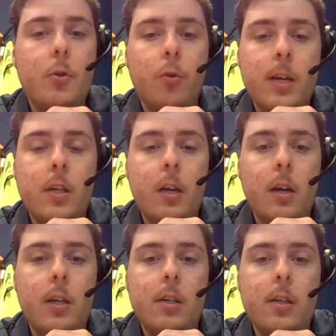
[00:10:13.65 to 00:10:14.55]
sure his
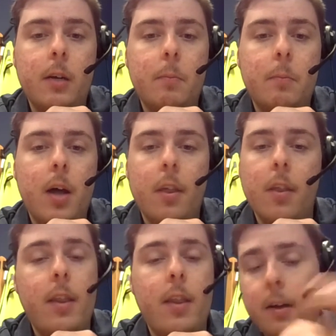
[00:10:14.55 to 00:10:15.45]
ears are listening. But
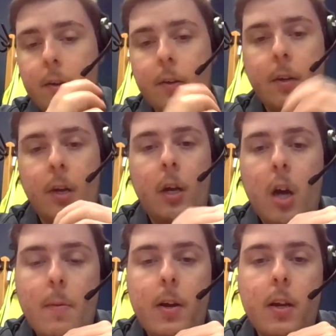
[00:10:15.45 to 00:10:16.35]
other than that,
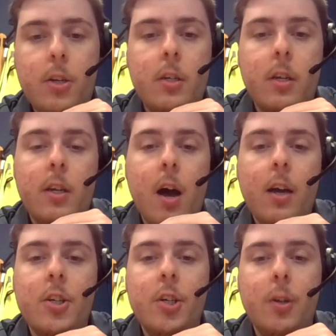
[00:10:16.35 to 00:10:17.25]
I mean, it's just as dark
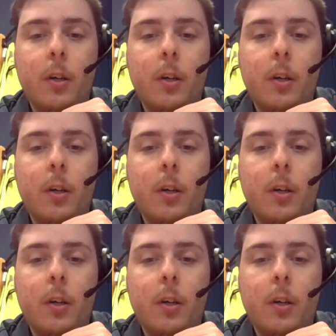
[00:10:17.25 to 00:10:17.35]
as you.